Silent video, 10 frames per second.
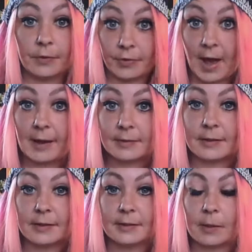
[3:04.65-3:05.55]
That
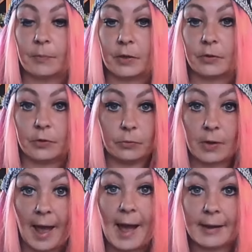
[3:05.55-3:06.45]
is something that you
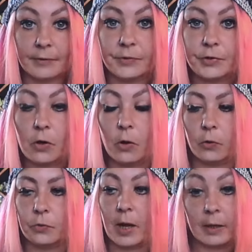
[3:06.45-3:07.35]
can do.